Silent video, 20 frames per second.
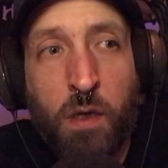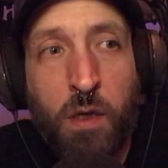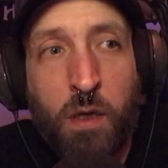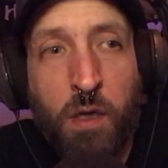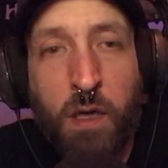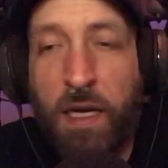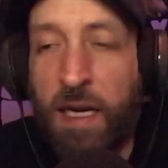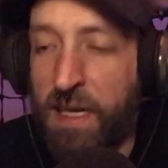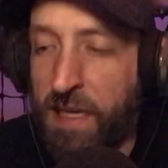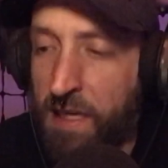
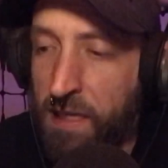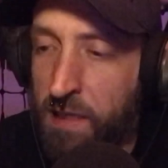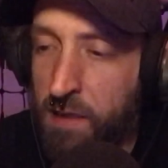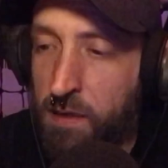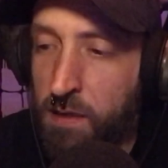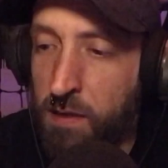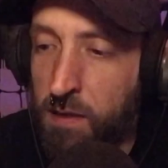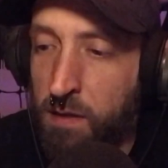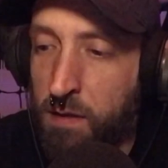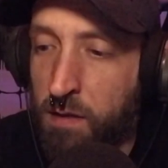And I get
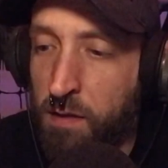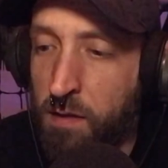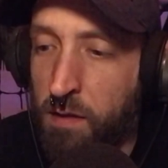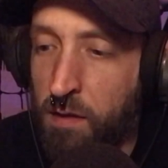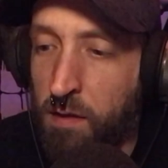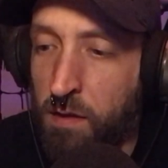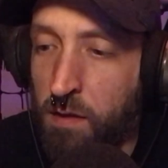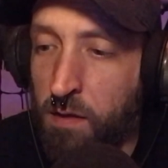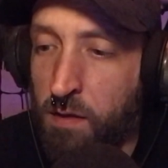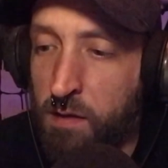it.
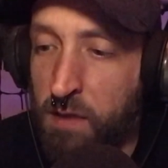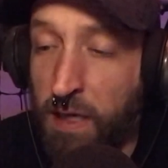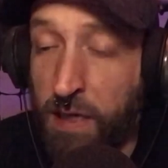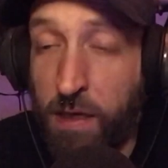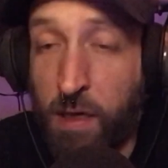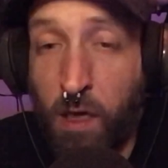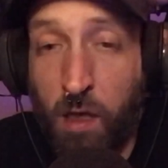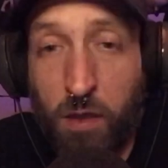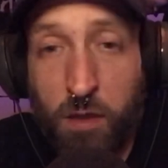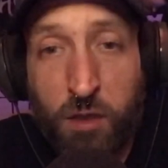
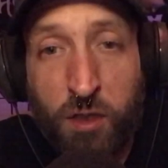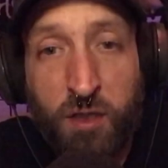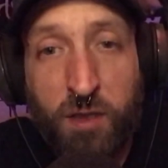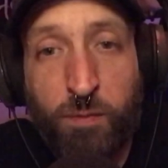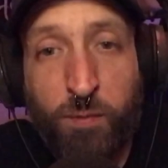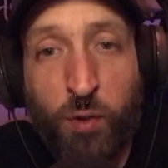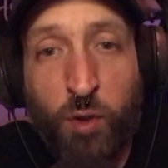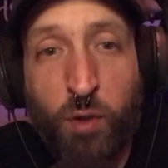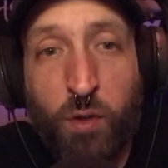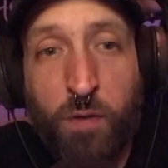Technology's
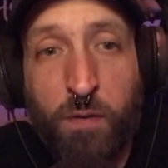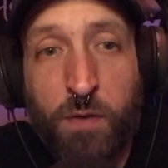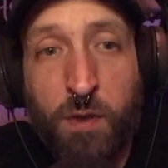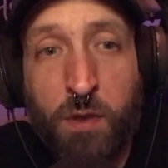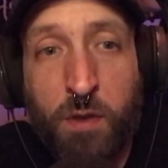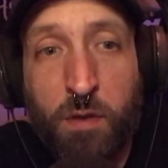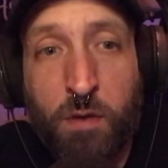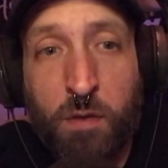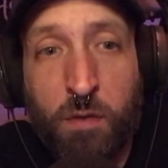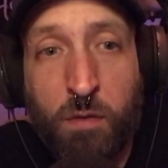improved.
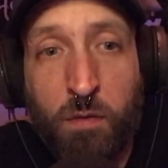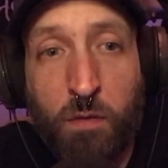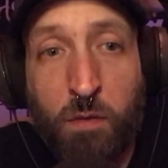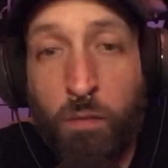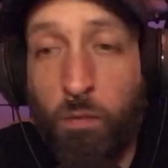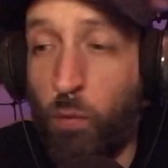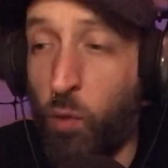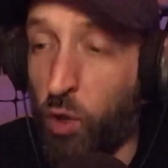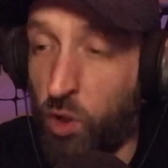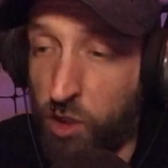
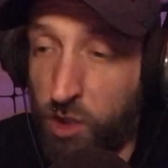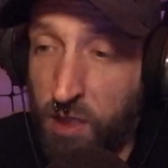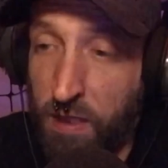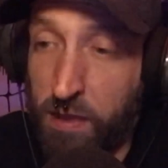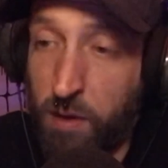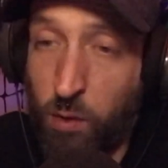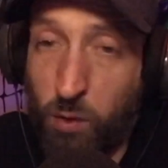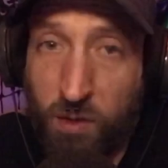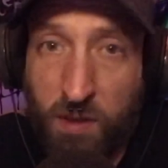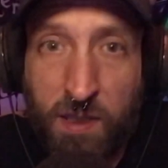More shit
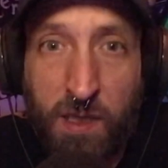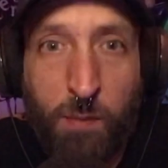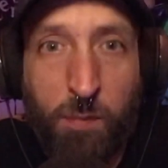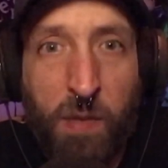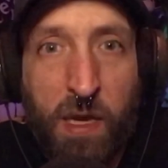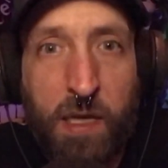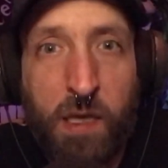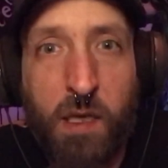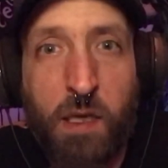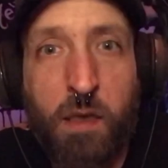goes into
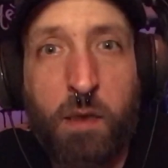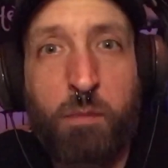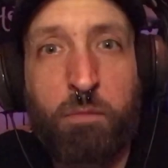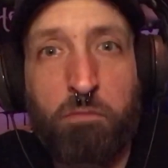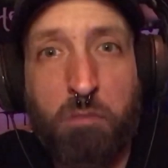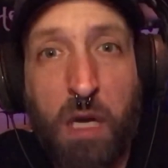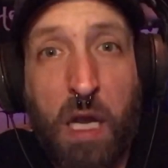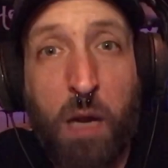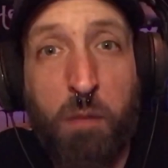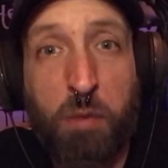making them.
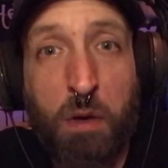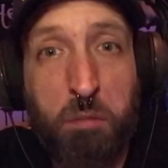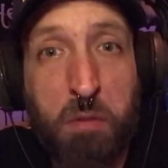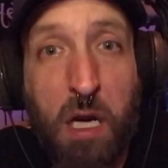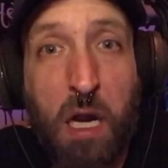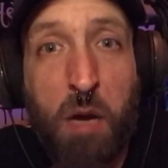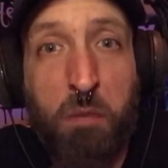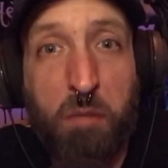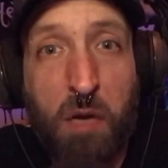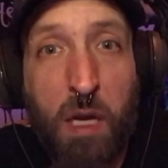Blah, blah,
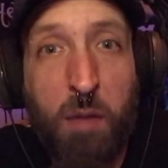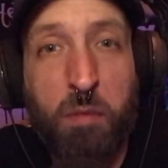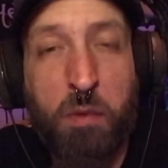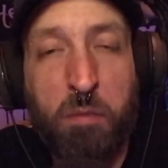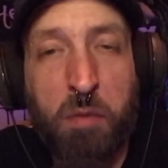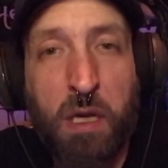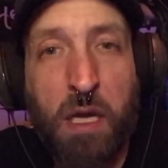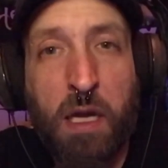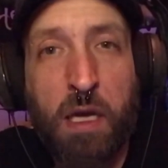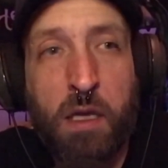blah, blah, blah,
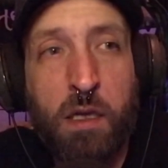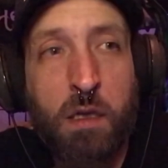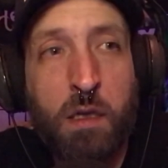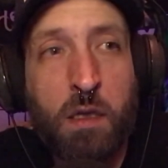blah.